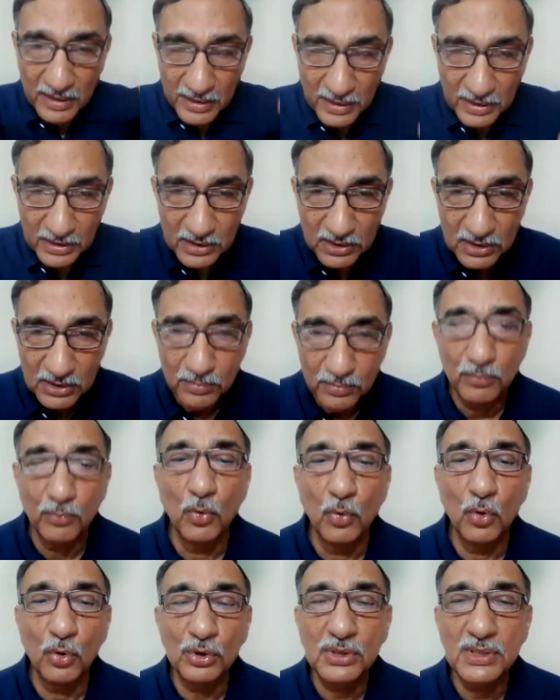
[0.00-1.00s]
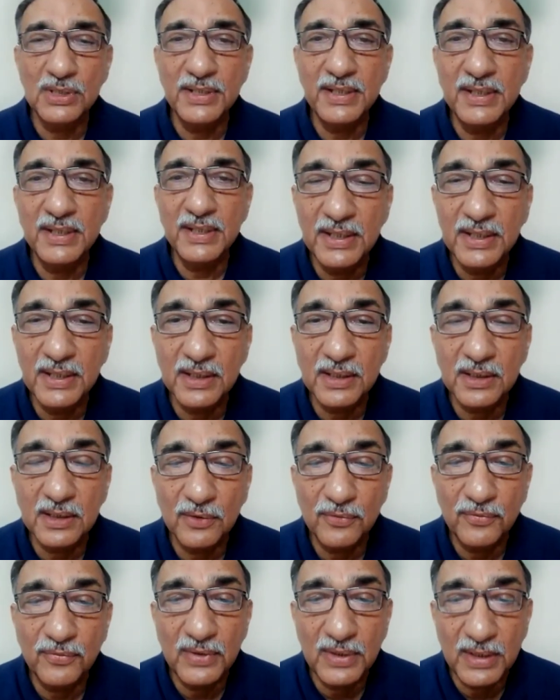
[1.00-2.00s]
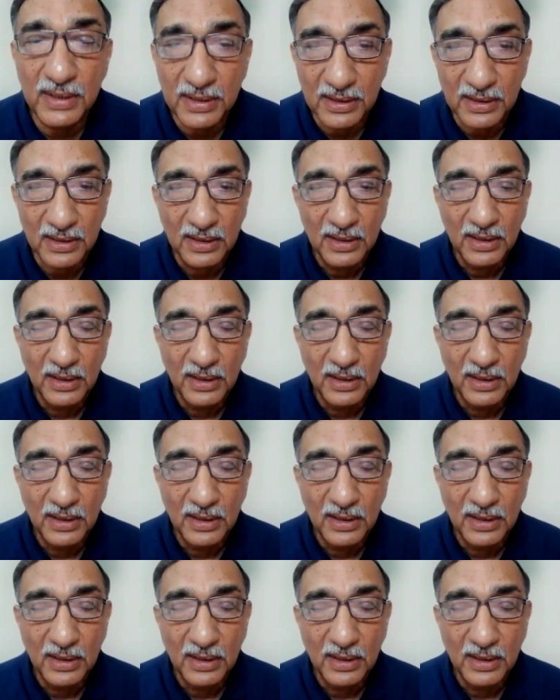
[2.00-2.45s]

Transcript: It's mostly near the feet.